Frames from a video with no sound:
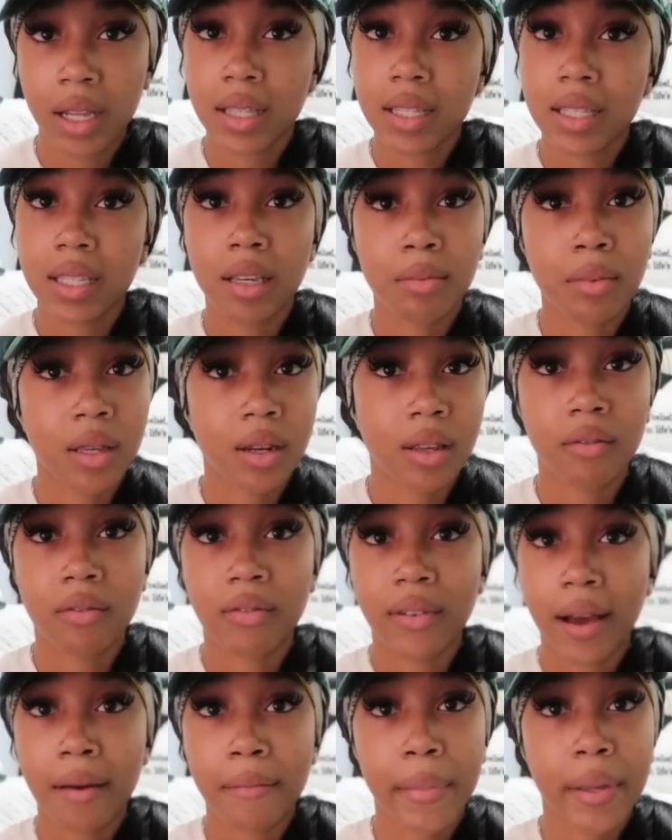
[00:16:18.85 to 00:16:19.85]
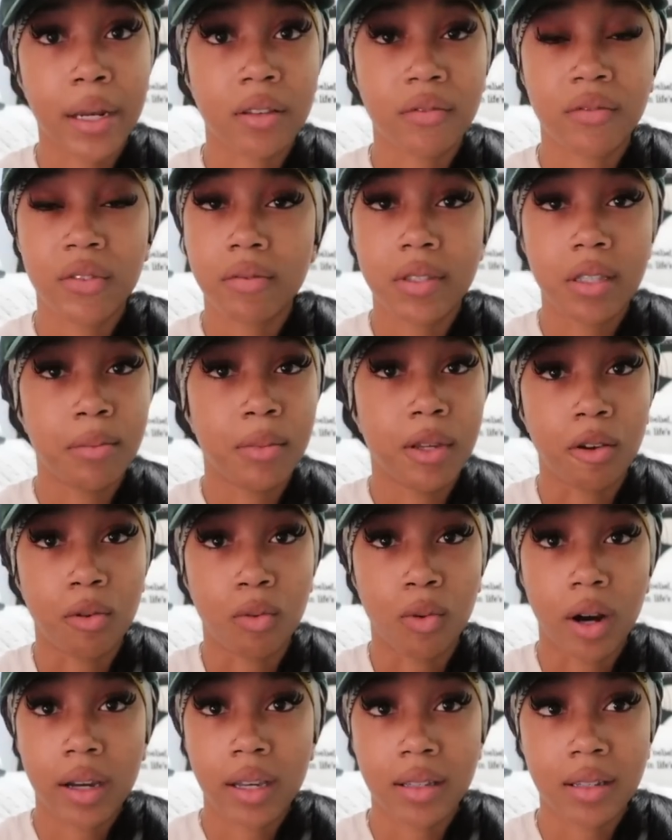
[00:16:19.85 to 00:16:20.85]
10-minute, 5-minute, 15-minute
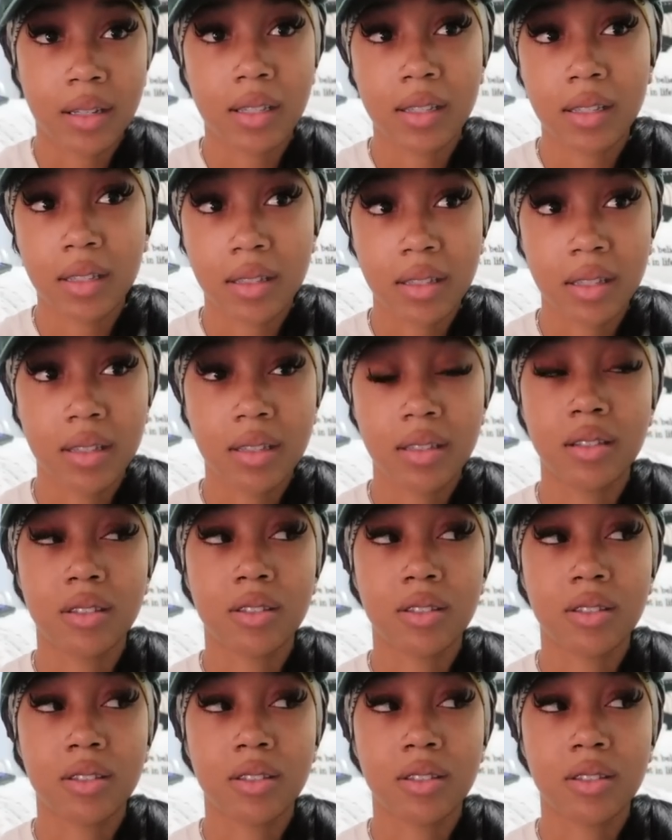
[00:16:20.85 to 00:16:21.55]
walking distances.